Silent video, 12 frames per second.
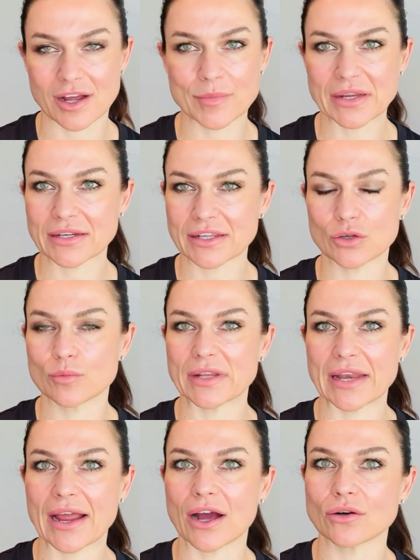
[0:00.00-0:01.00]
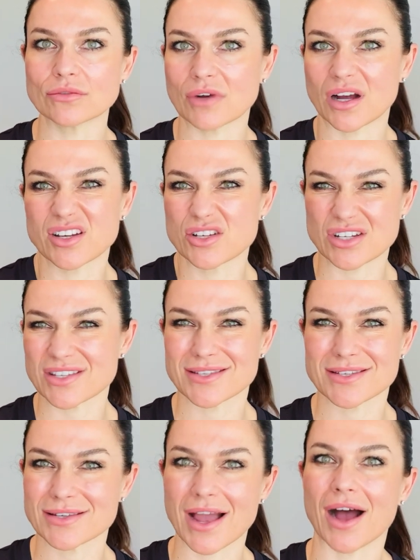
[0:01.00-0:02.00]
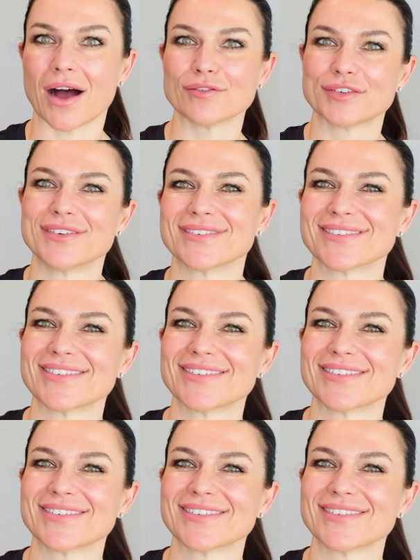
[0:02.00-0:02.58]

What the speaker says: I mean, kill me now. I'd just starve.